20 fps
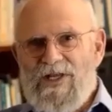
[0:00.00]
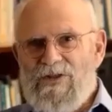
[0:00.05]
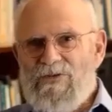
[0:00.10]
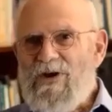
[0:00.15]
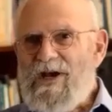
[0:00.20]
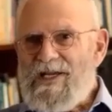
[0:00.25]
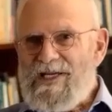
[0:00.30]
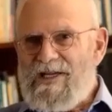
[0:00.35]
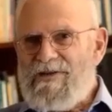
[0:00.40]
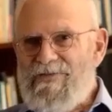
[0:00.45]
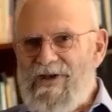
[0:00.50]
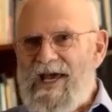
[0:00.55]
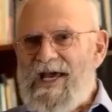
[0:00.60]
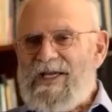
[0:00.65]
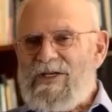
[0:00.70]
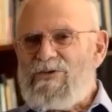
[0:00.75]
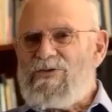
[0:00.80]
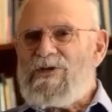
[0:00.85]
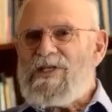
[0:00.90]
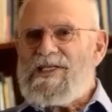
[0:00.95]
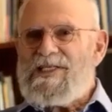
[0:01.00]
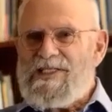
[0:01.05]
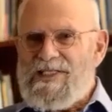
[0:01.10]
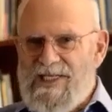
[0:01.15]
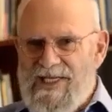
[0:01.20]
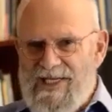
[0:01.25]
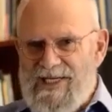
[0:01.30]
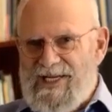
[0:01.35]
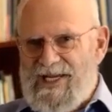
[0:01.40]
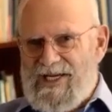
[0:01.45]
though I'd never actually
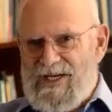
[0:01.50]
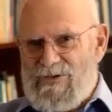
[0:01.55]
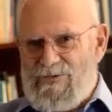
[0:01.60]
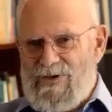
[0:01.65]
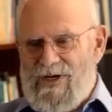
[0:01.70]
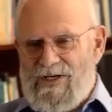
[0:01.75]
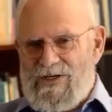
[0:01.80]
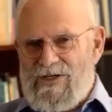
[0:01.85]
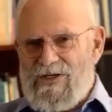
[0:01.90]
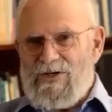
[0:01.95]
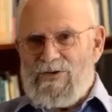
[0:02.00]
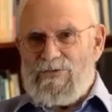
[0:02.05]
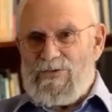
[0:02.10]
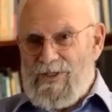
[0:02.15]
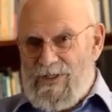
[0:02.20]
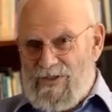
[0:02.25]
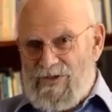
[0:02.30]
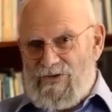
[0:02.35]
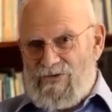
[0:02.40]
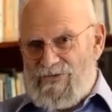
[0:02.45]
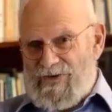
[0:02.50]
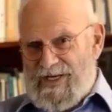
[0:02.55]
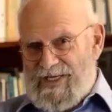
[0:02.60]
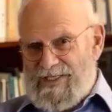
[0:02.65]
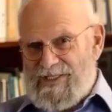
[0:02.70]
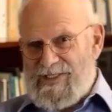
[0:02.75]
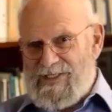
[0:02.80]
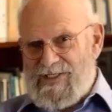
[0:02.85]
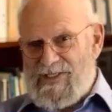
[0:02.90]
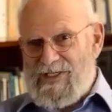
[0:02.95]
seen anyone with
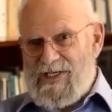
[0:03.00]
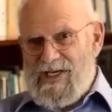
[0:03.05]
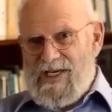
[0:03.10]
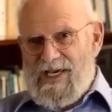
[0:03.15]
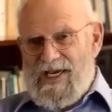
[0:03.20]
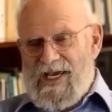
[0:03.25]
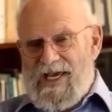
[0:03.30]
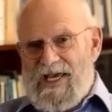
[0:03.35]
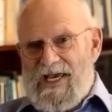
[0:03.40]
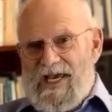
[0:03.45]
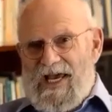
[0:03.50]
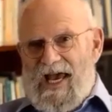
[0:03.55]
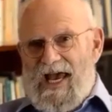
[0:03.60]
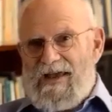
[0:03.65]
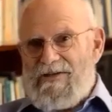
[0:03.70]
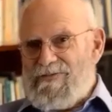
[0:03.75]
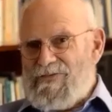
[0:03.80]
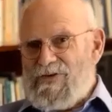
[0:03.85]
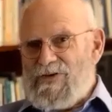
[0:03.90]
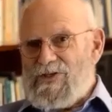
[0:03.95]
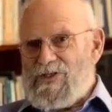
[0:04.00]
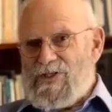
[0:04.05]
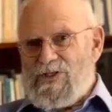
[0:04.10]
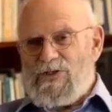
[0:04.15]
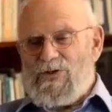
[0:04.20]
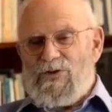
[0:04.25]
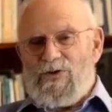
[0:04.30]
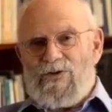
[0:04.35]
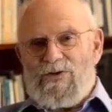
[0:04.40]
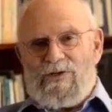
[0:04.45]
Tourette's. I first
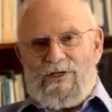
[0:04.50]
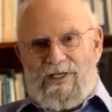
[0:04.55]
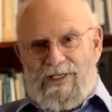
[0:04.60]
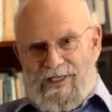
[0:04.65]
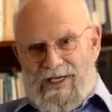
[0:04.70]
saw a